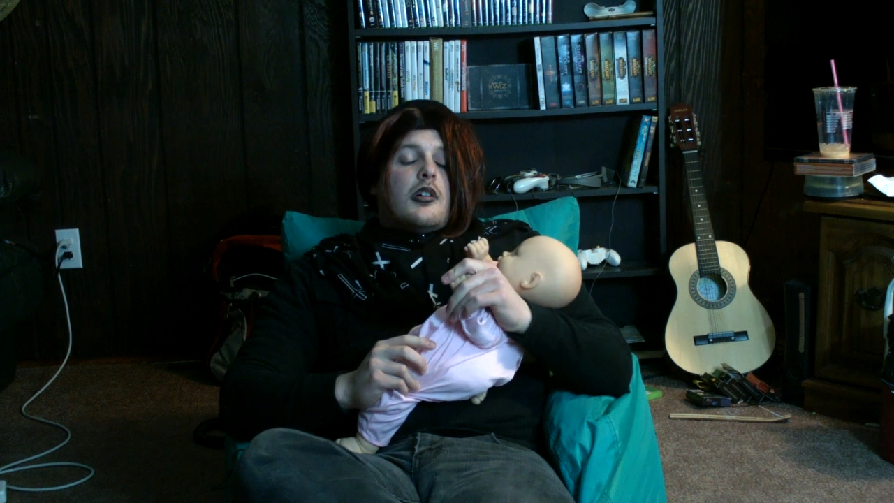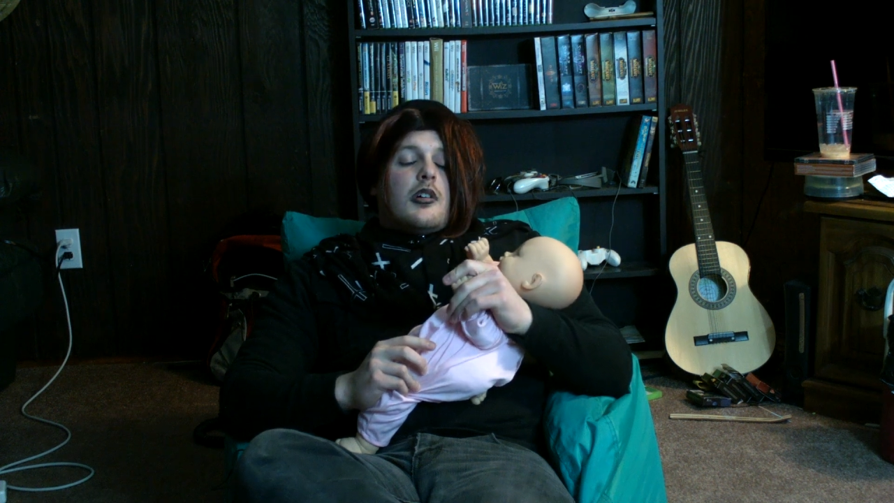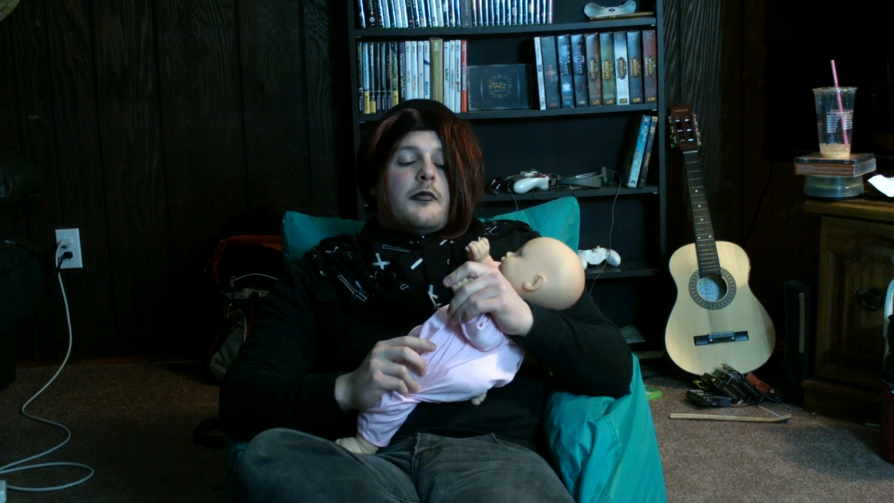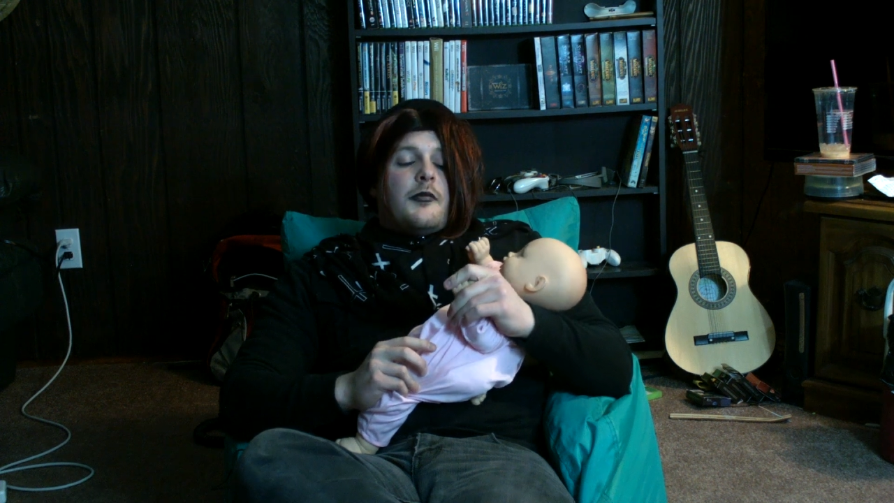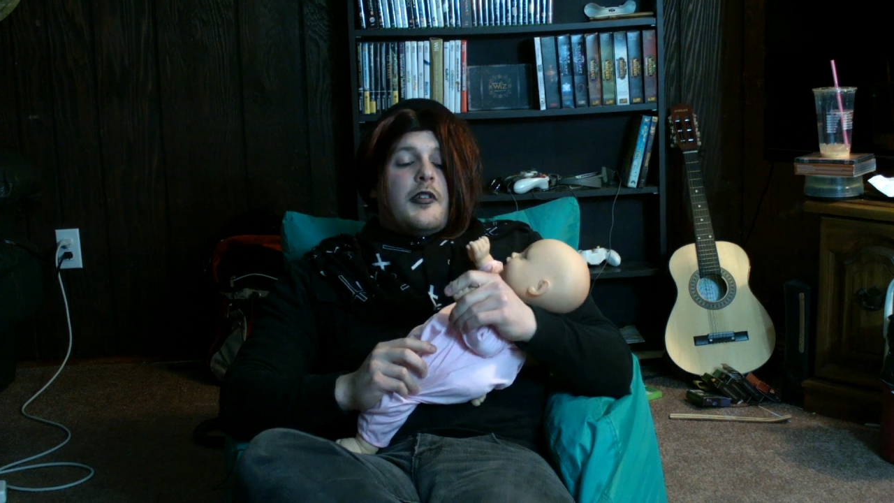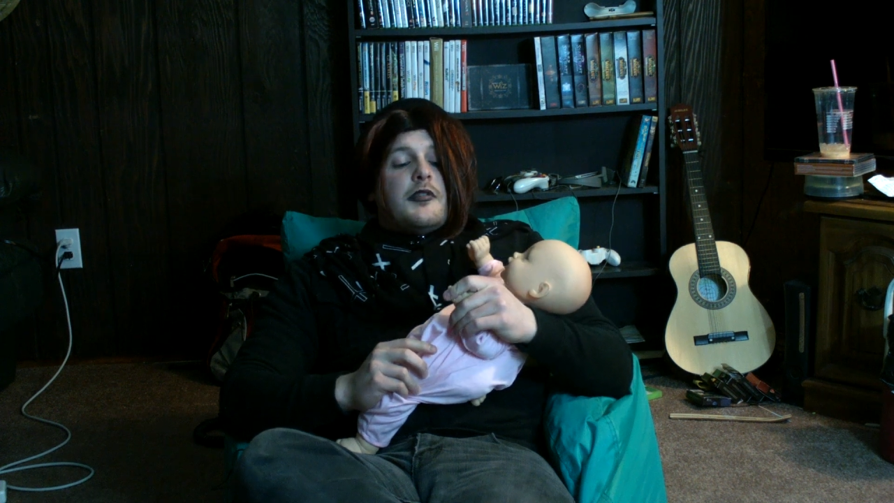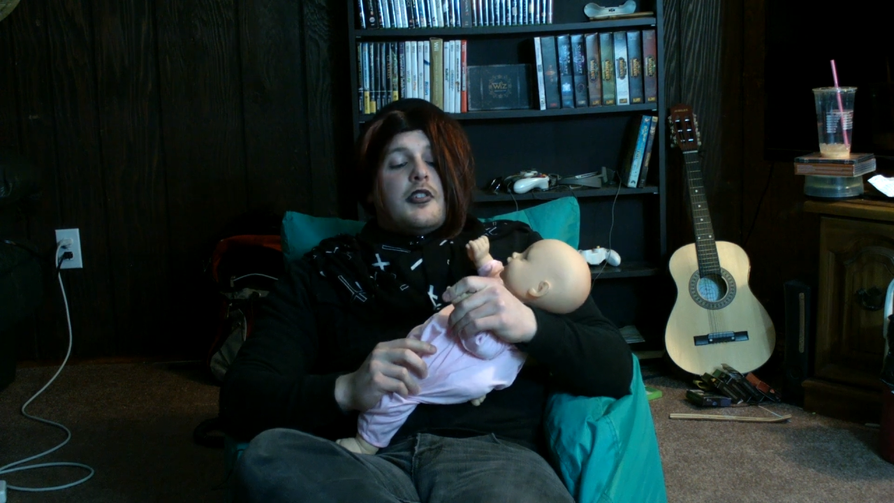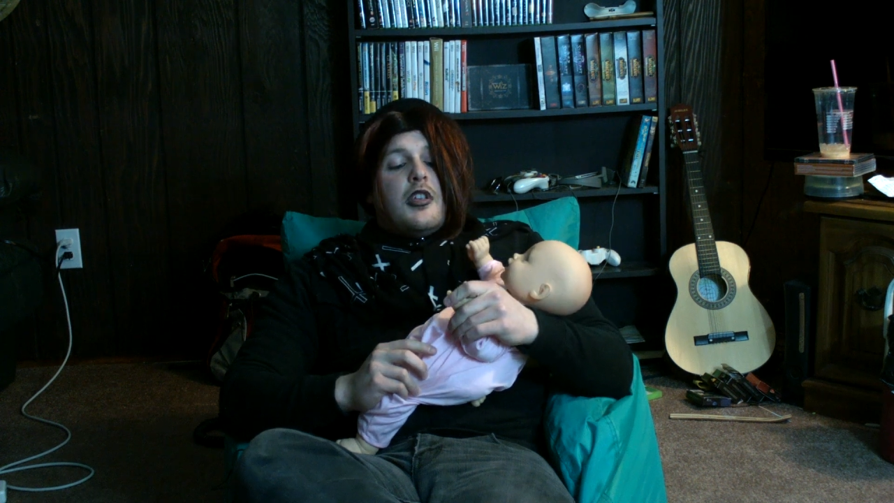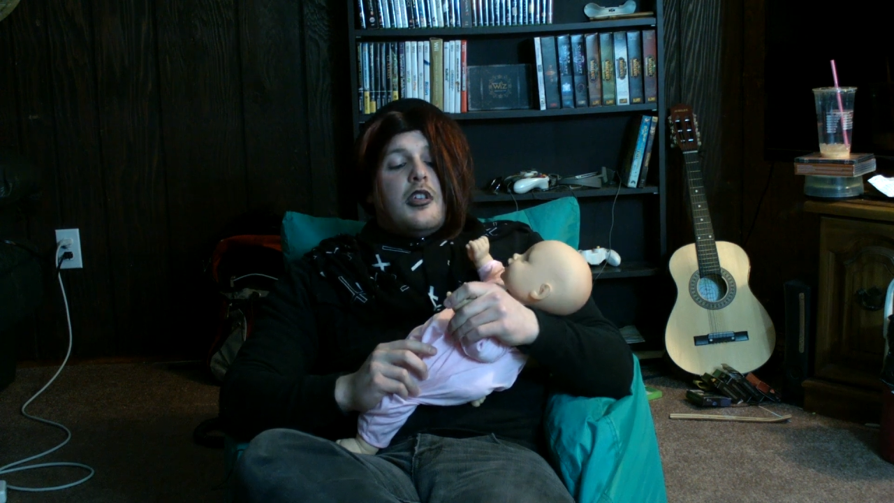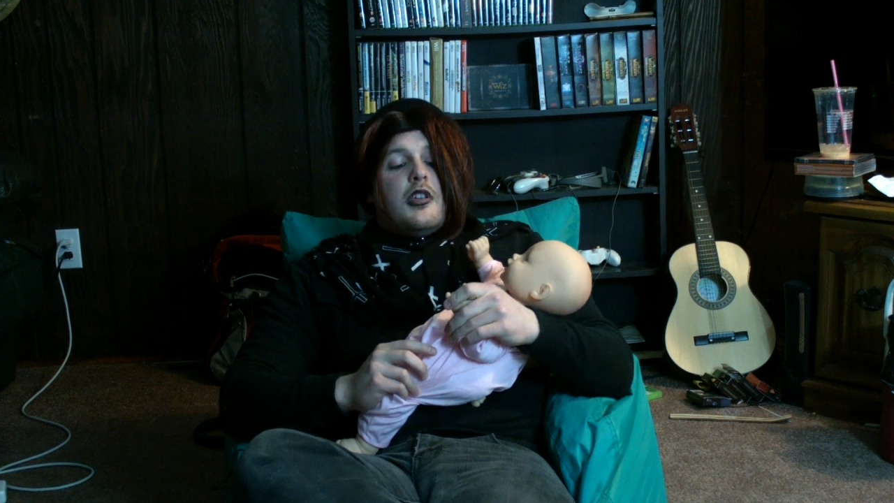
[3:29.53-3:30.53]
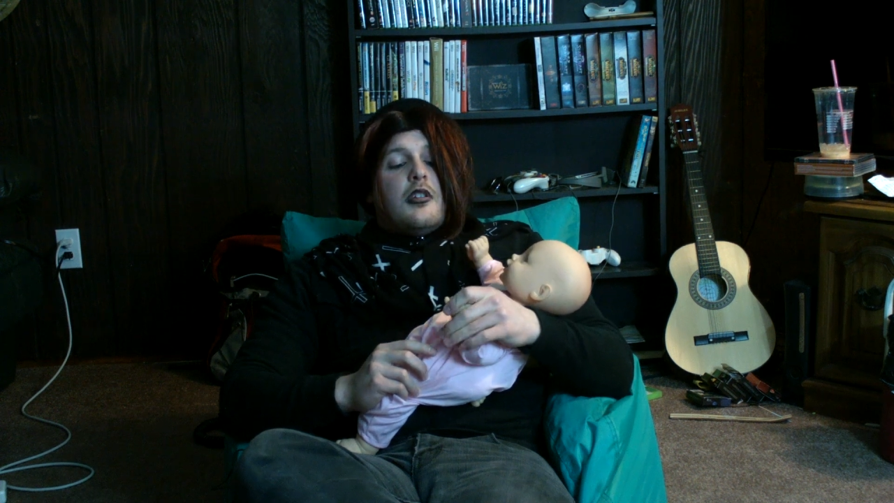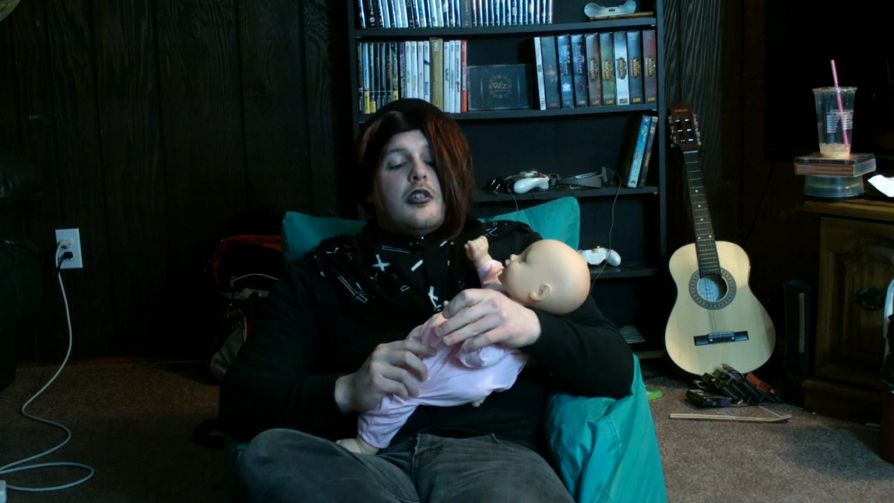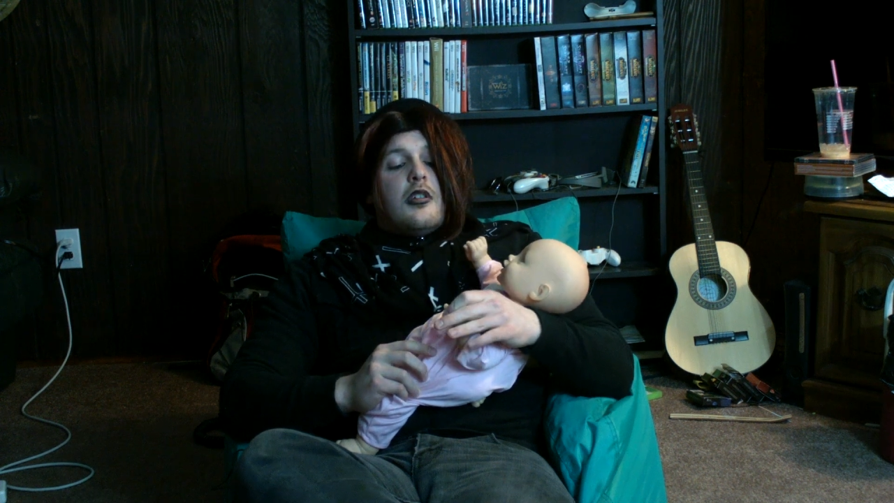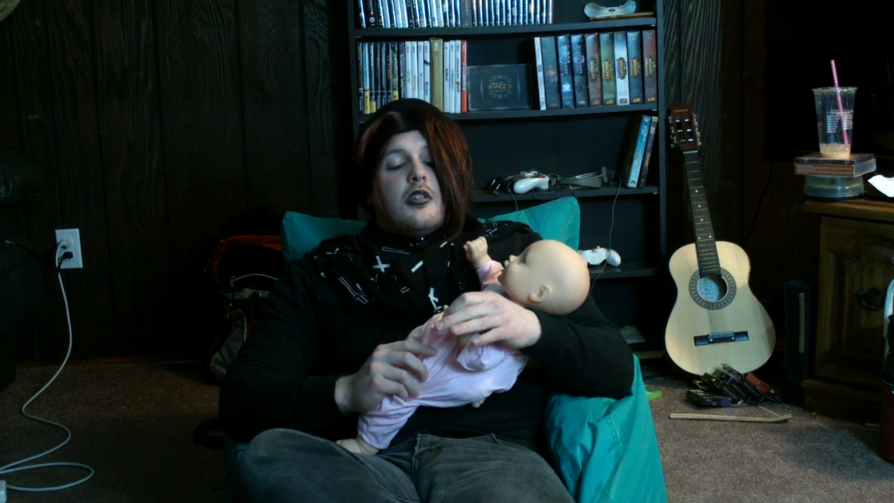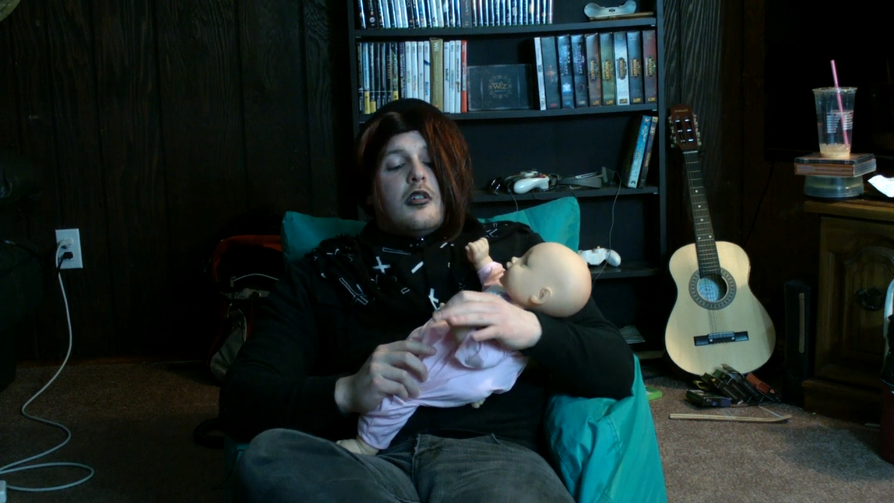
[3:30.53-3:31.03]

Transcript: I'm 15,